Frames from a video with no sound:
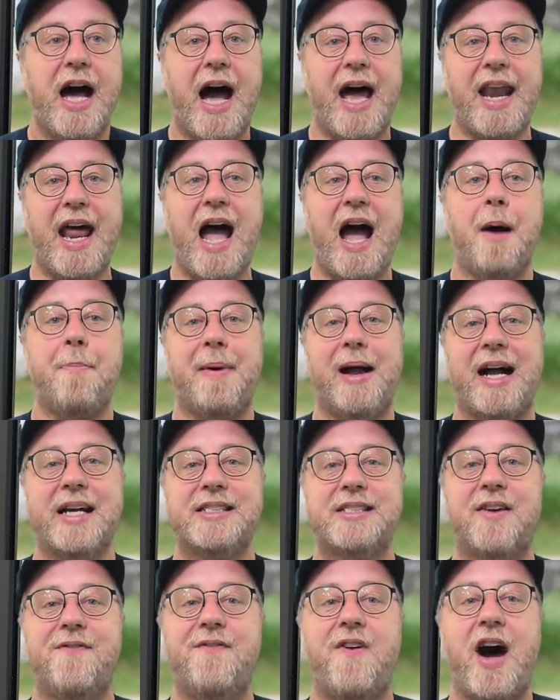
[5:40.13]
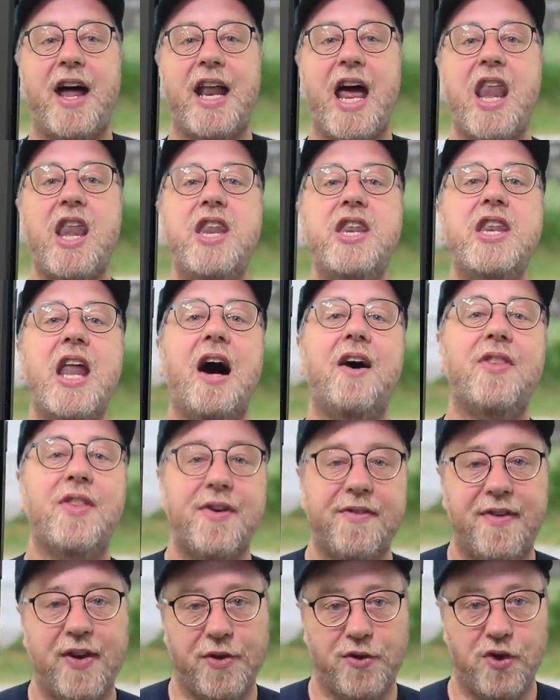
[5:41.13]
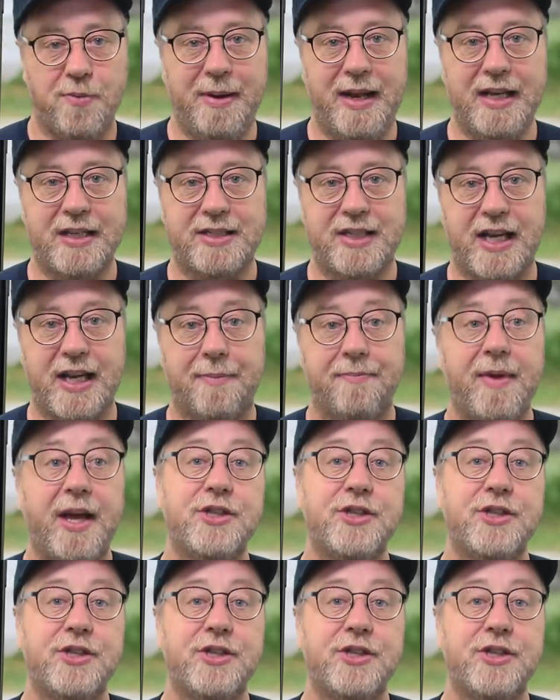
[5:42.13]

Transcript: An app has to find another vulnerability.